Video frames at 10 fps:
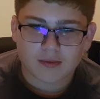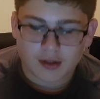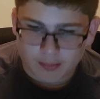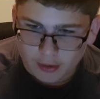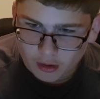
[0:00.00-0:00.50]

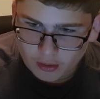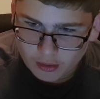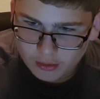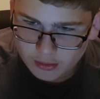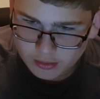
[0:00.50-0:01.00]
They're
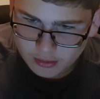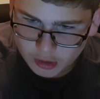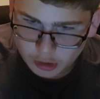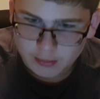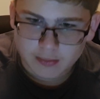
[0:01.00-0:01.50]
all
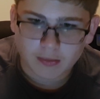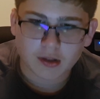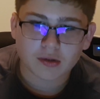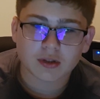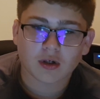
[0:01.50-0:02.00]
aluminum
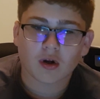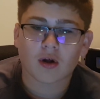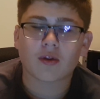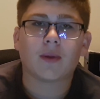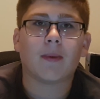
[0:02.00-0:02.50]
models. They're
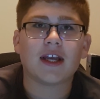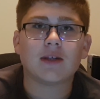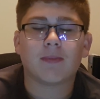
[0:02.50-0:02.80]
all the base.